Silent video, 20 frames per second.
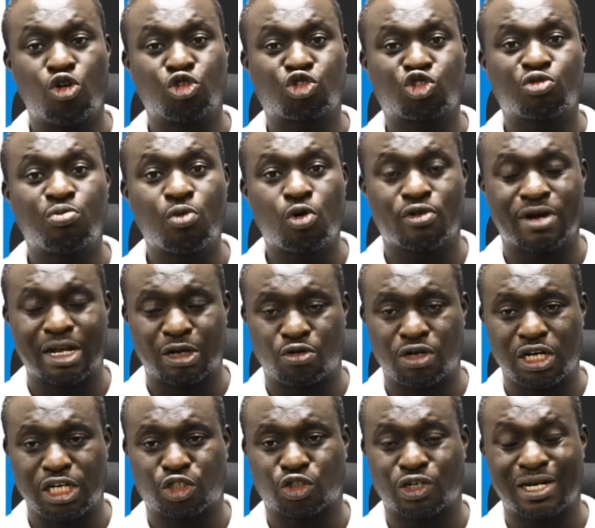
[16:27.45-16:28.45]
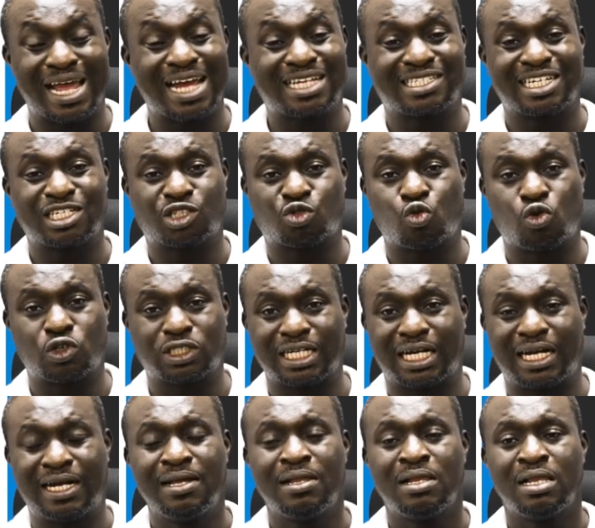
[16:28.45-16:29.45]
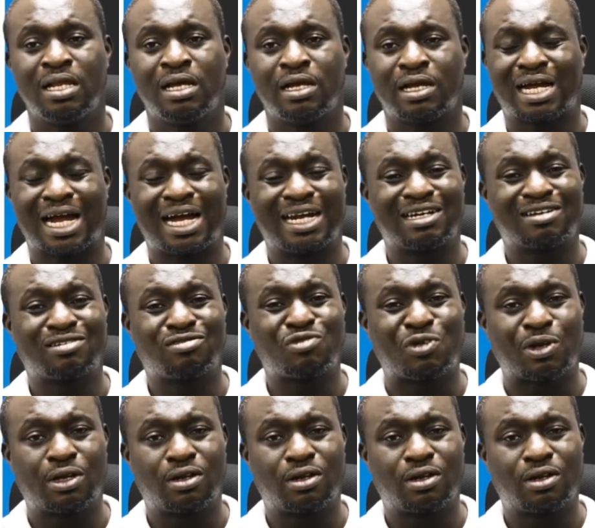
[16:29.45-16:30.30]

Osmoregulation, excess water can,